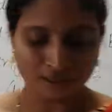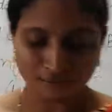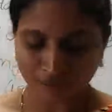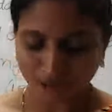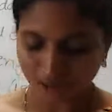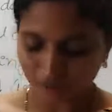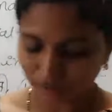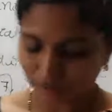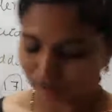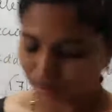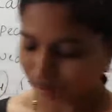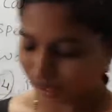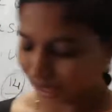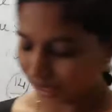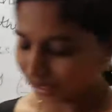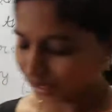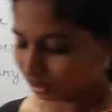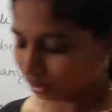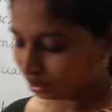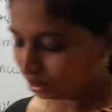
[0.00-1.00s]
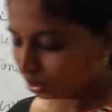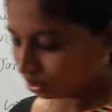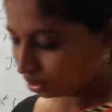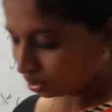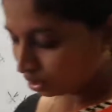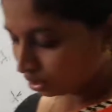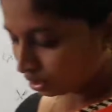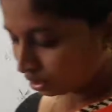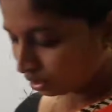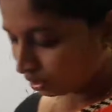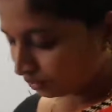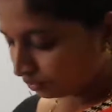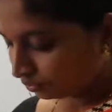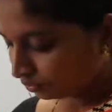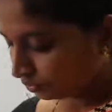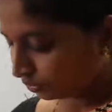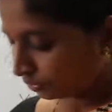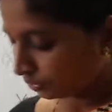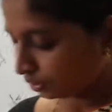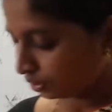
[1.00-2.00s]
you have to write
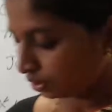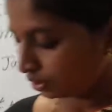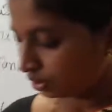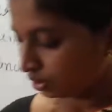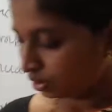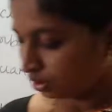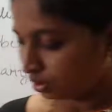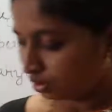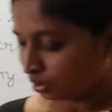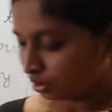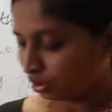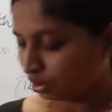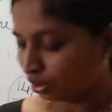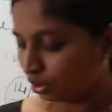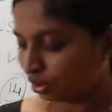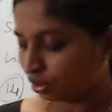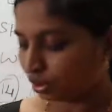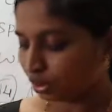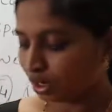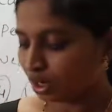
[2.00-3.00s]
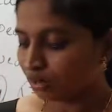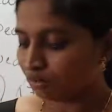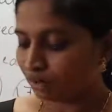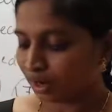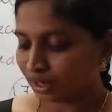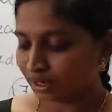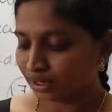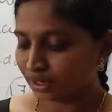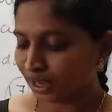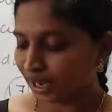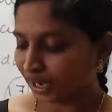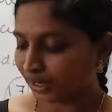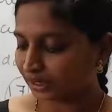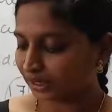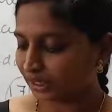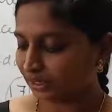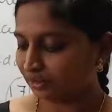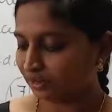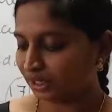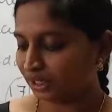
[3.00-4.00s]
note
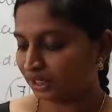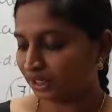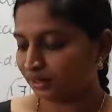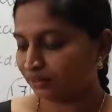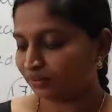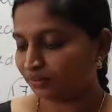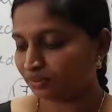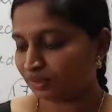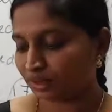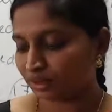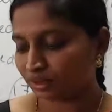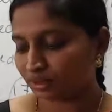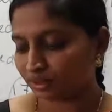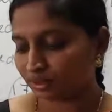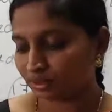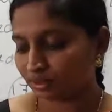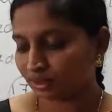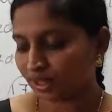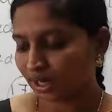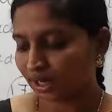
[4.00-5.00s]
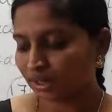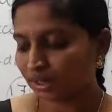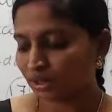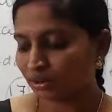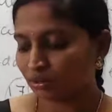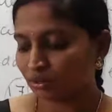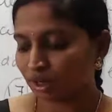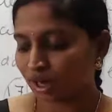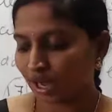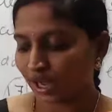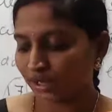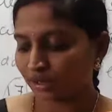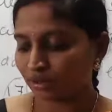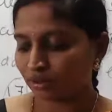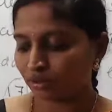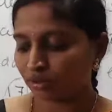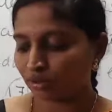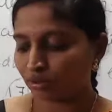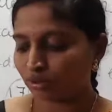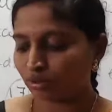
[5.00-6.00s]
the activity that you
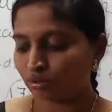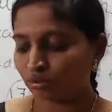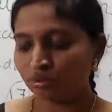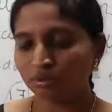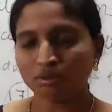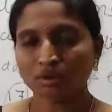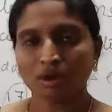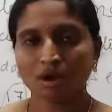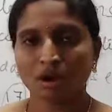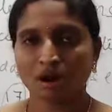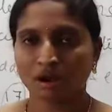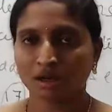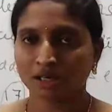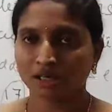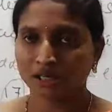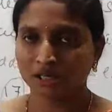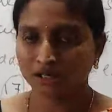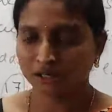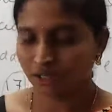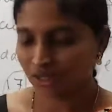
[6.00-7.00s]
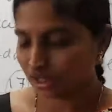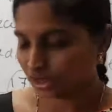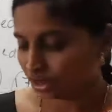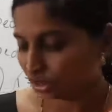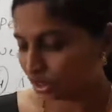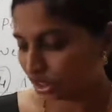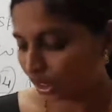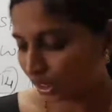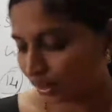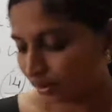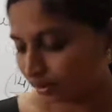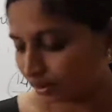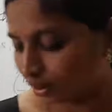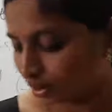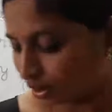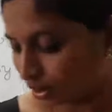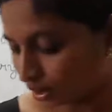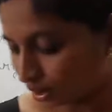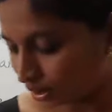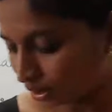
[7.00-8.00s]
like to do on each
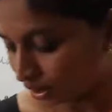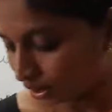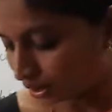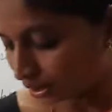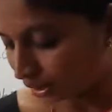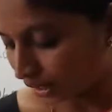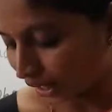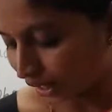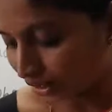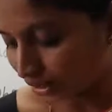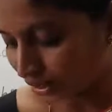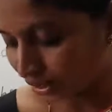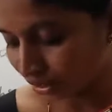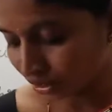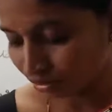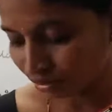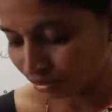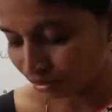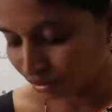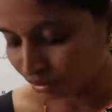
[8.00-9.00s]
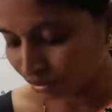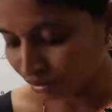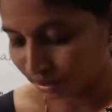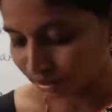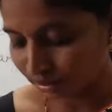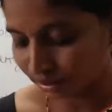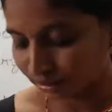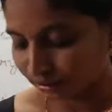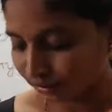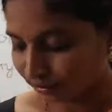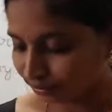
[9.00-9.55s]
day. Write it yourself.